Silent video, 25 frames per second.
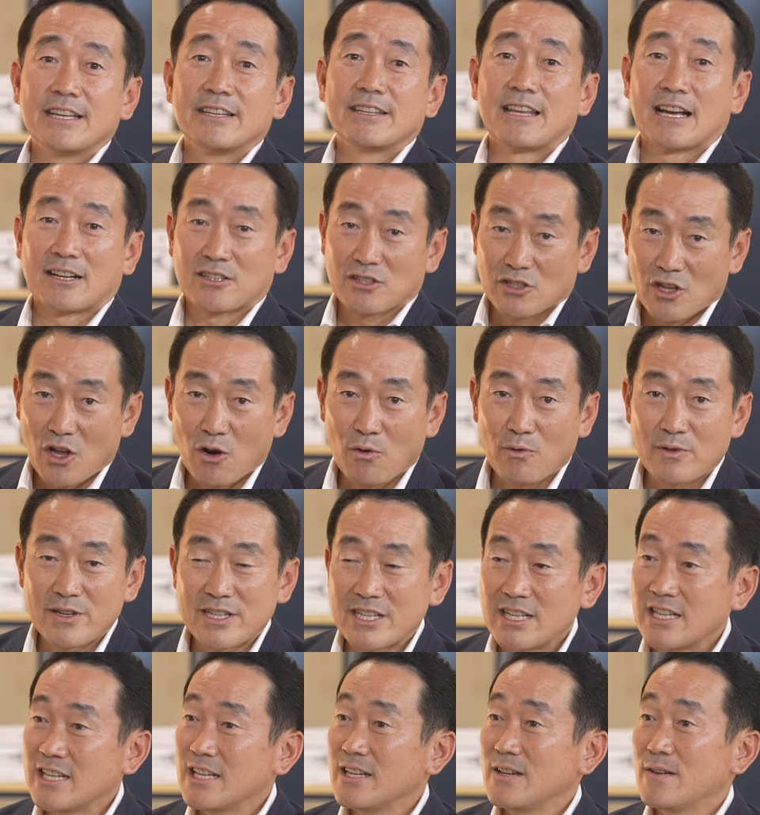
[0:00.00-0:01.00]

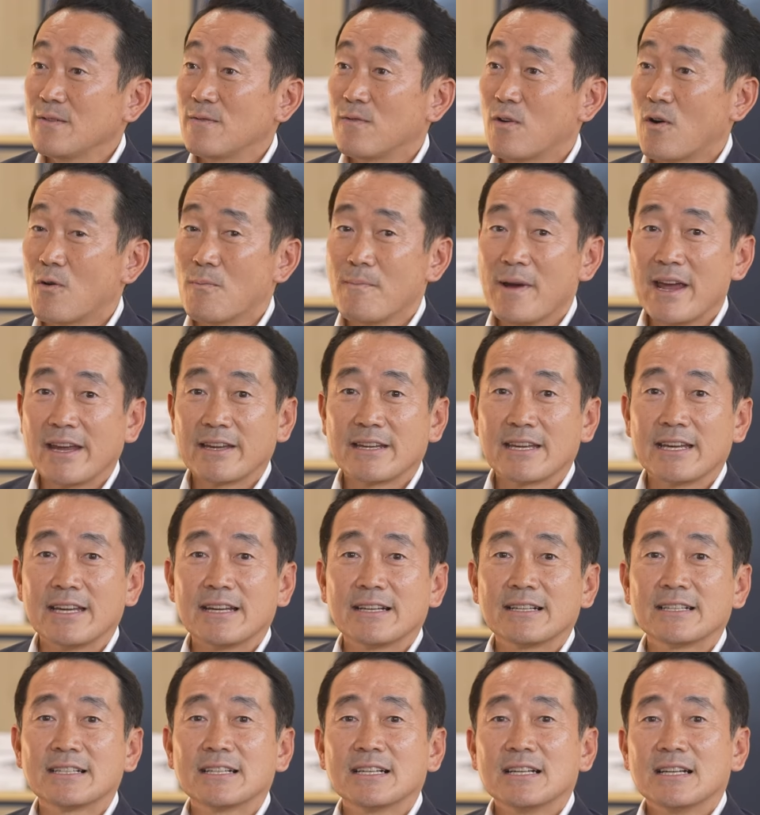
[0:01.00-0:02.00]
technology for
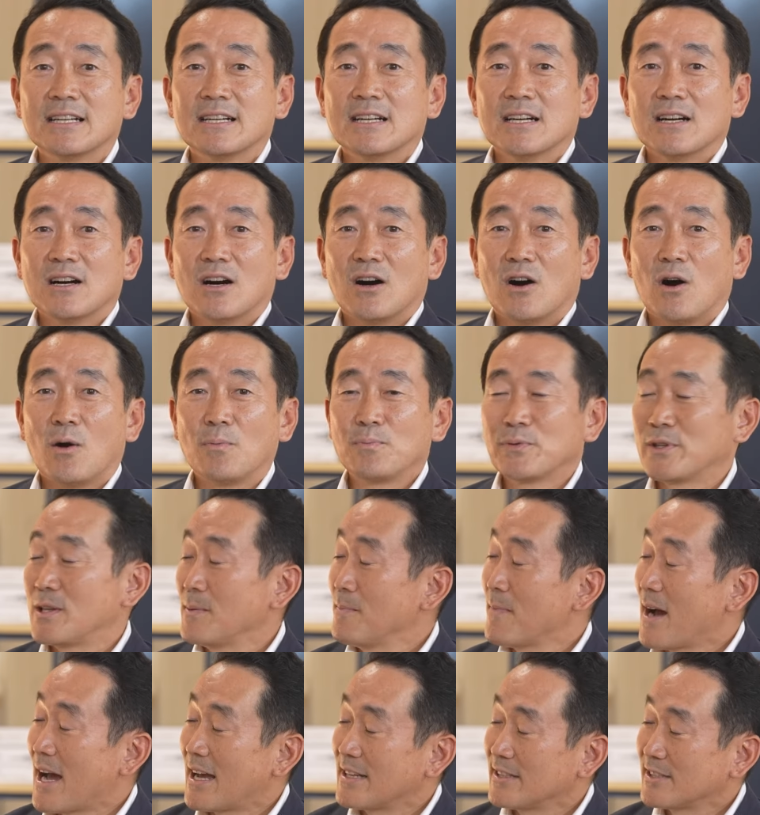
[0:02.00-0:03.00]
making
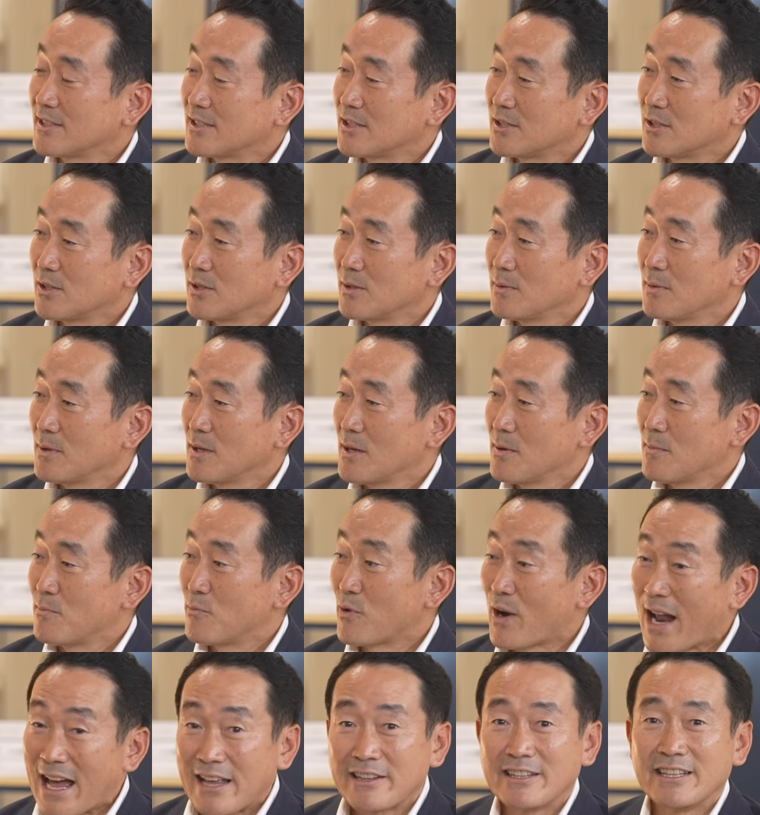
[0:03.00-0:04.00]
optimized
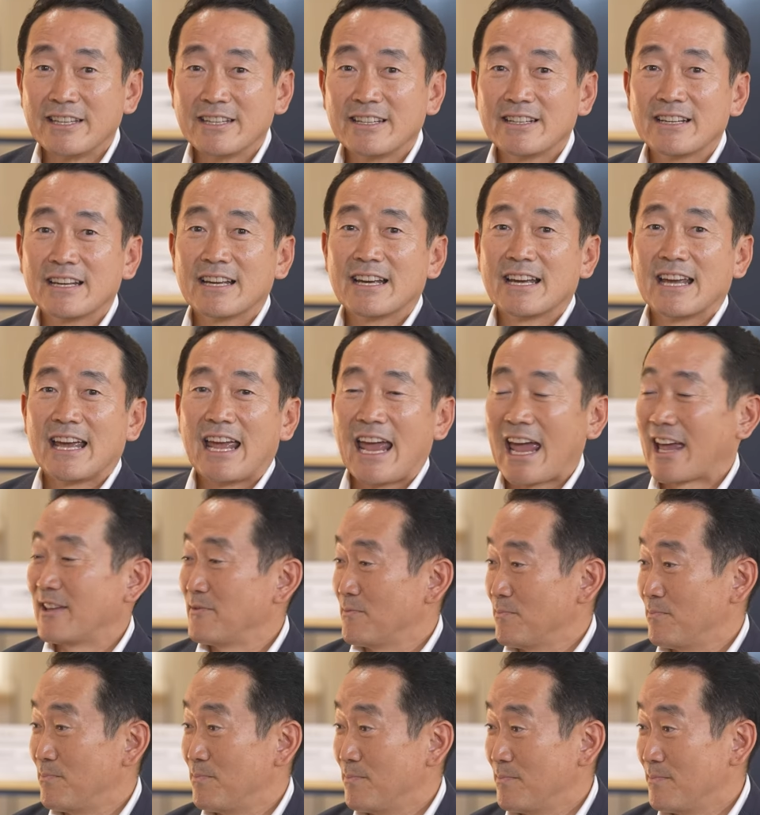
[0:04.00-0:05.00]
planning
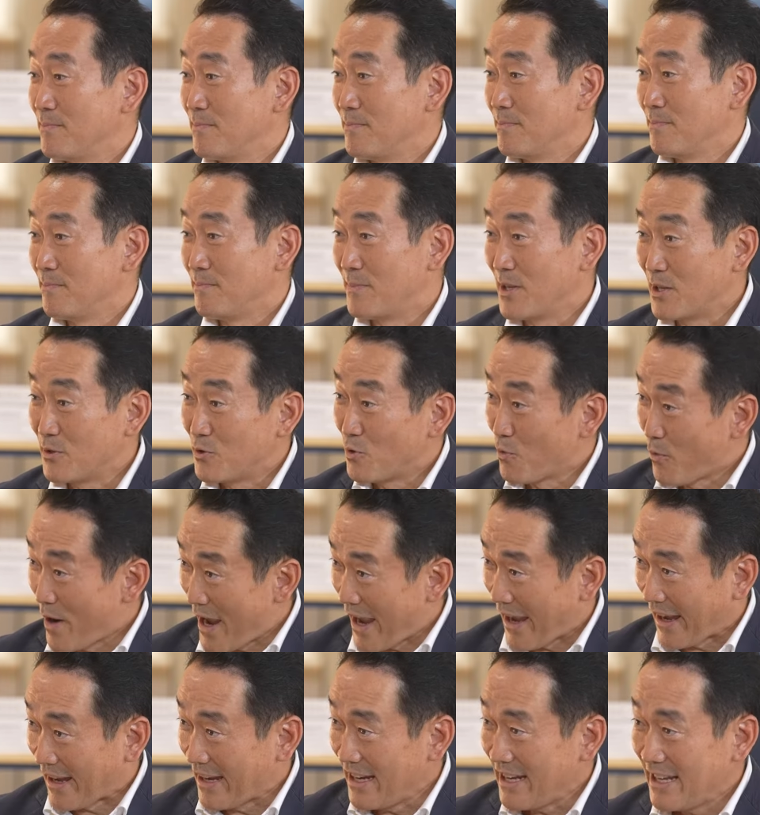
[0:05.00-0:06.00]
and build
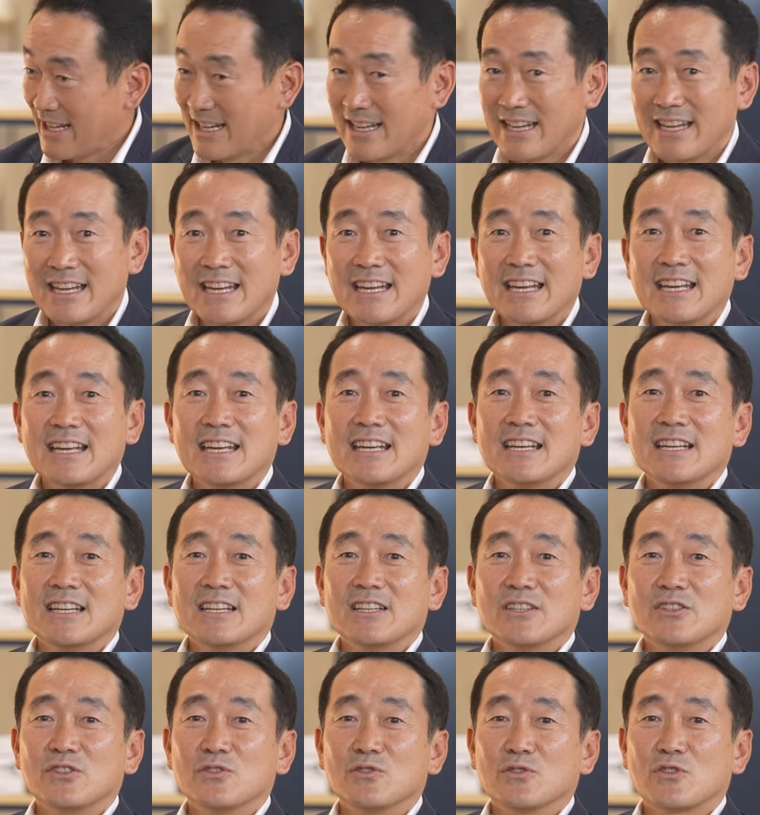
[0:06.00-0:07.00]
way,
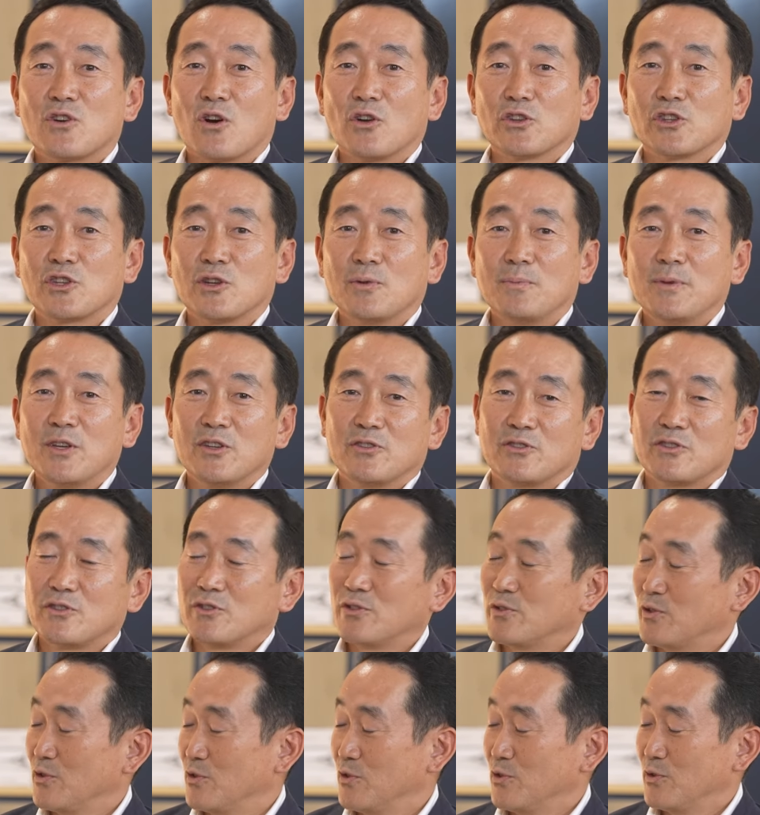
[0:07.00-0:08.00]
to contribute
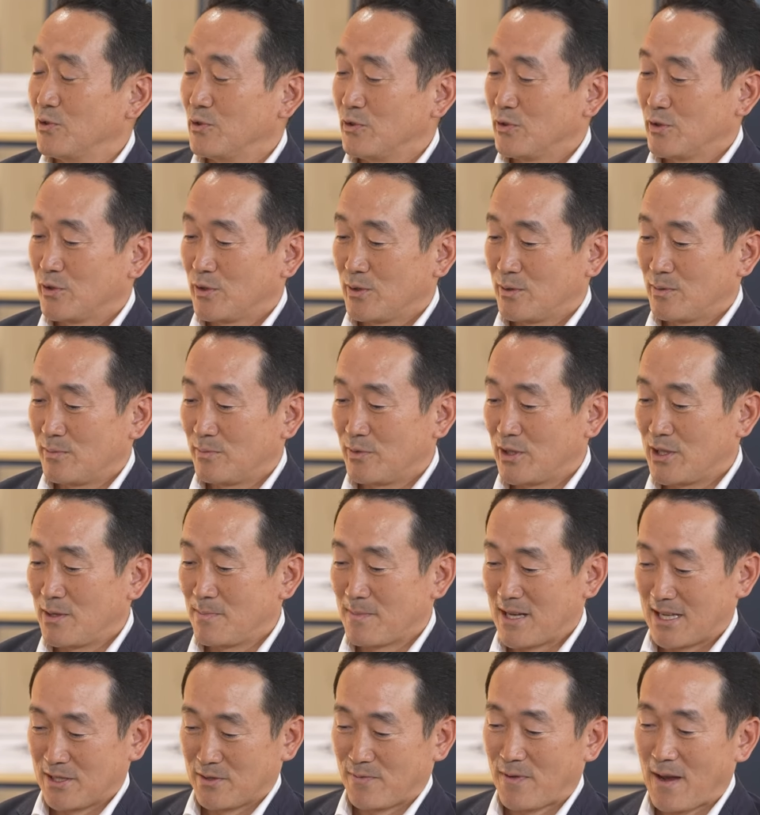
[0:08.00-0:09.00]
to
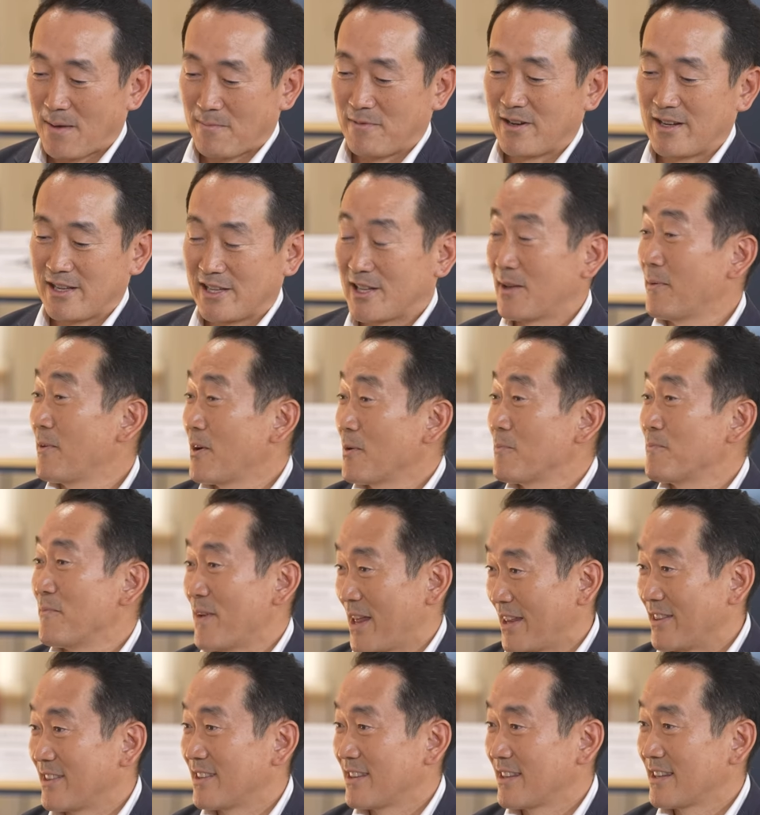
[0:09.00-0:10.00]
Budiman's family
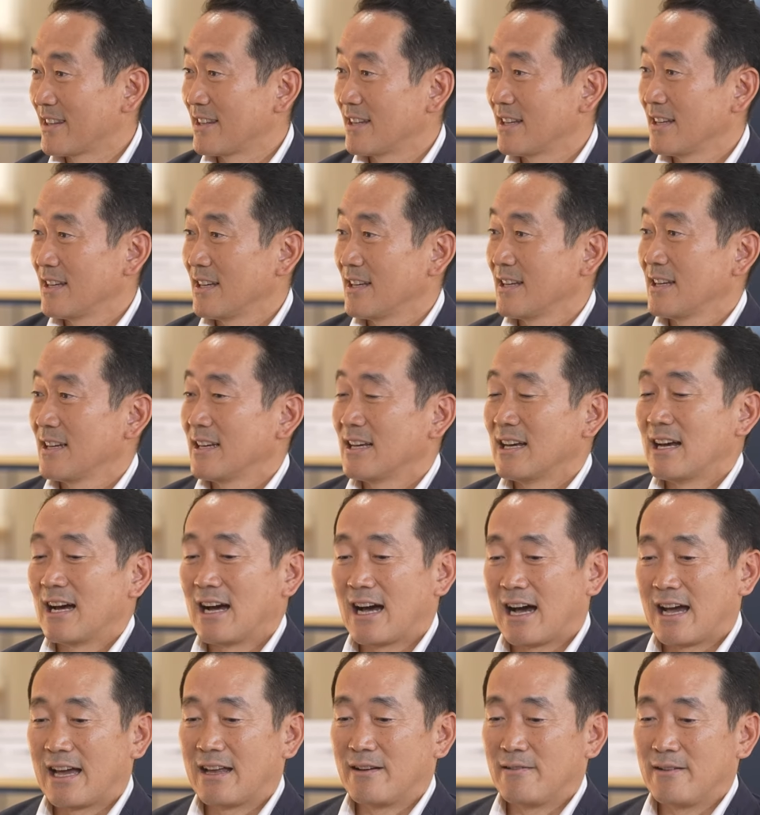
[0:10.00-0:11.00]
development.
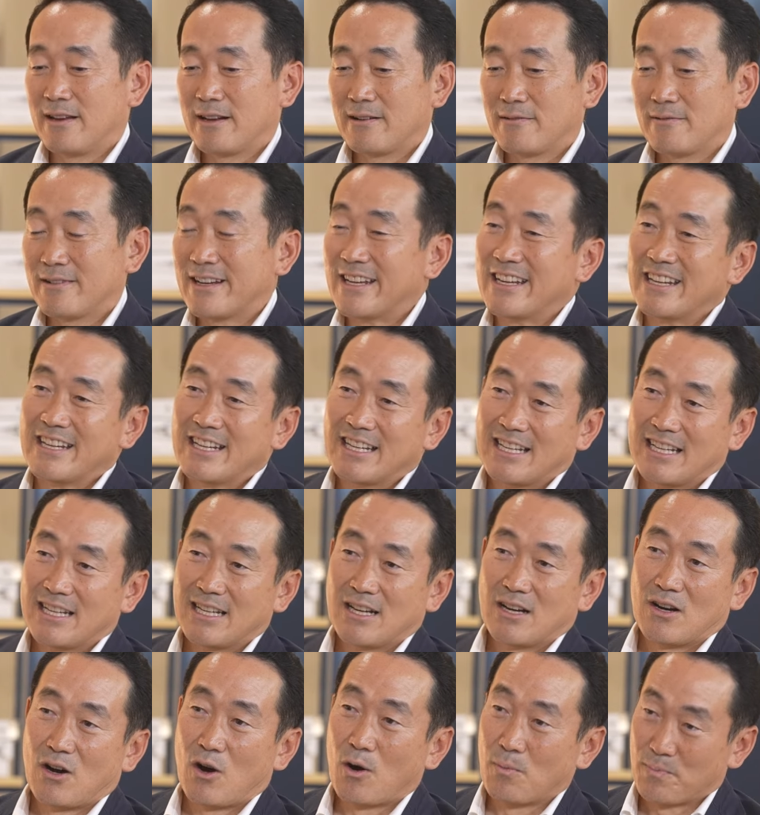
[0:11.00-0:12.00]
I really
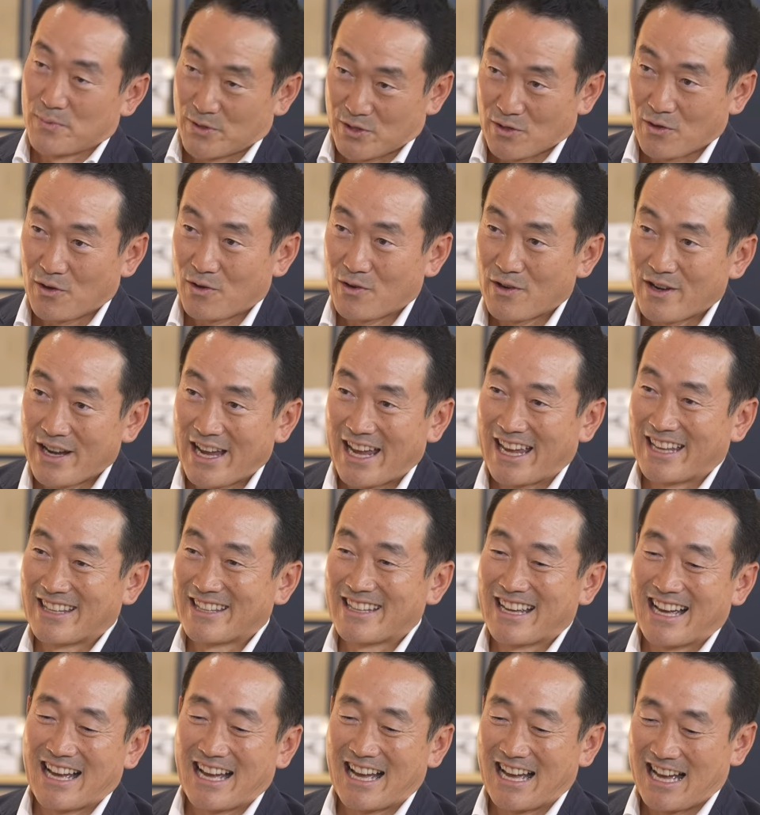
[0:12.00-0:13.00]
hope so, and
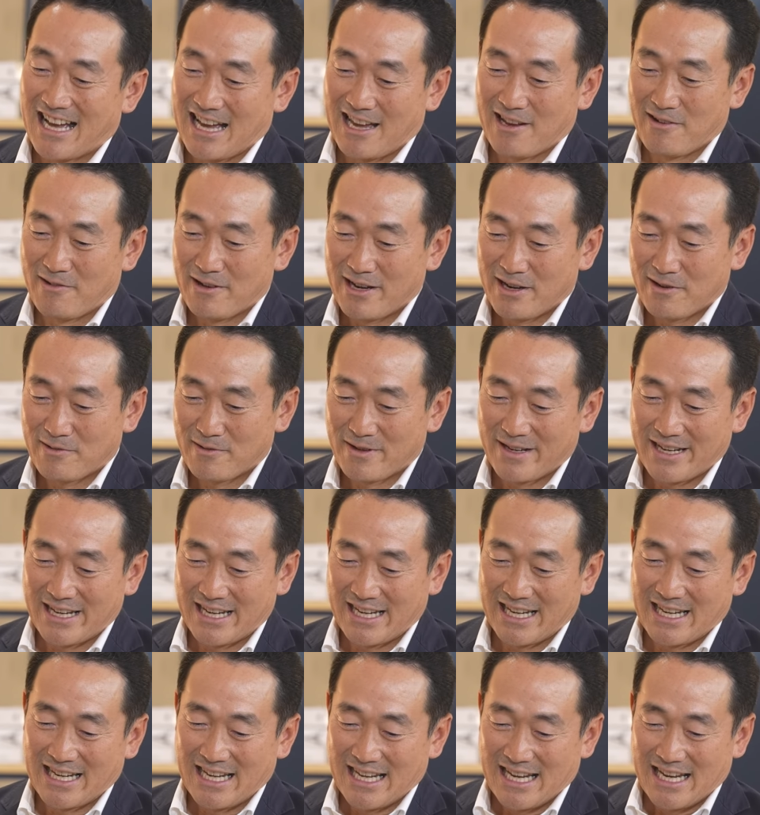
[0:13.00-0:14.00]
I
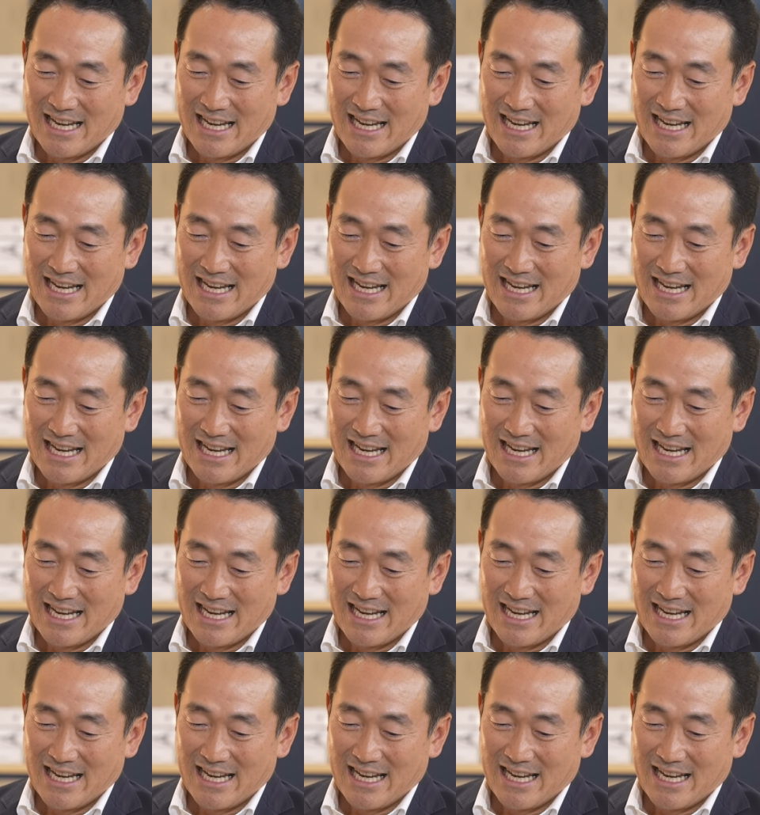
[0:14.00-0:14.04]
really